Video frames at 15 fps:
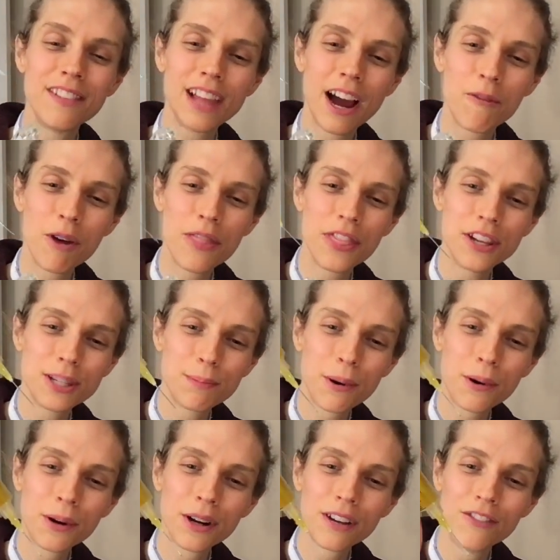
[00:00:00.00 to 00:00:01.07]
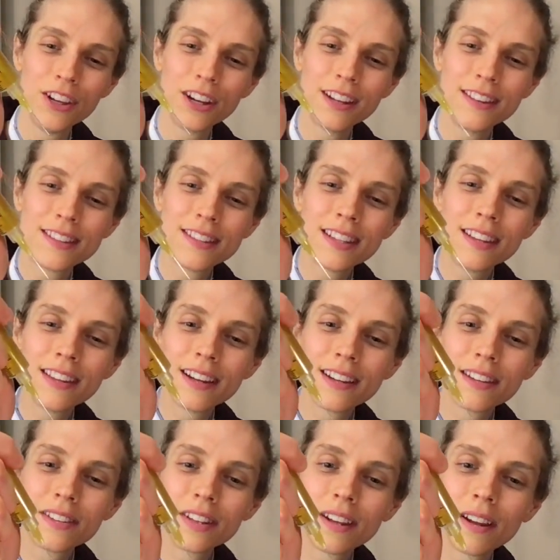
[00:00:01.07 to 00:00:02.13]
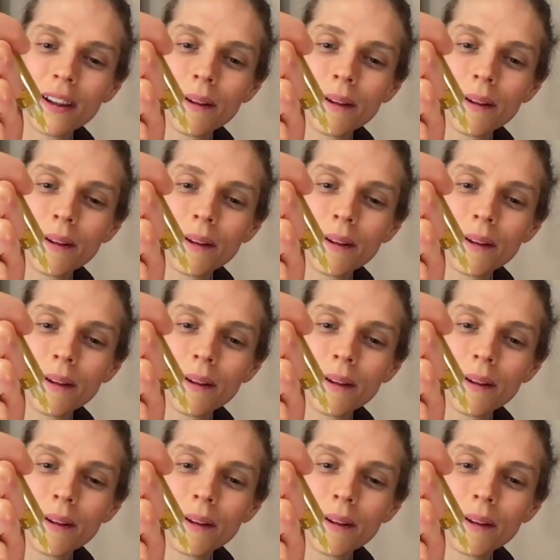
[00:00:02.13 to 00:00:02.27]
um, with this port, if you can see this.